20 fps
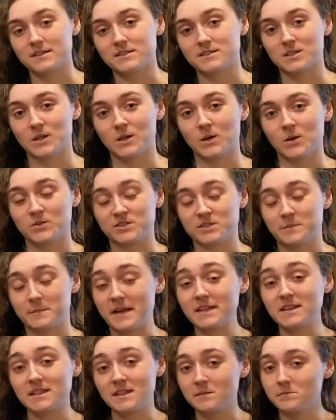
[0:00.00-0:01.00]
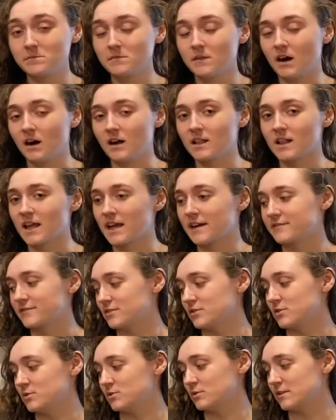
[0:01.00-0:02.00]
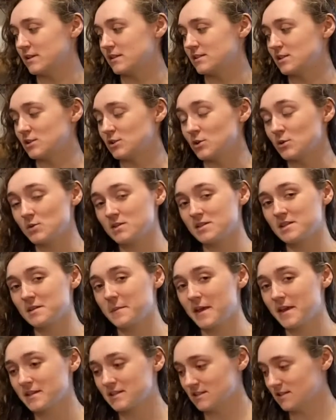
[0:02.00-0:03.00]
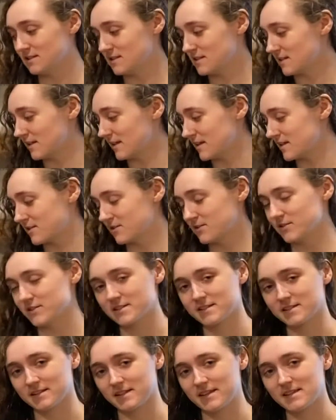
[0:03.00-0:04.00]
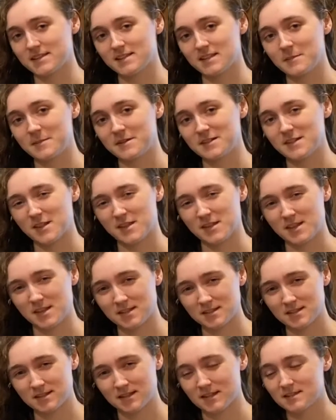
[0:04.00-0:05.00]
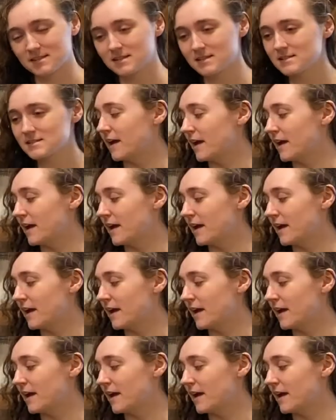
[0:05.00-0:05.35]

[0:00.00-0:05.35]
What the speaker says: so to make them, all I have to do is use the mandolin slicer to slice them into thin slices,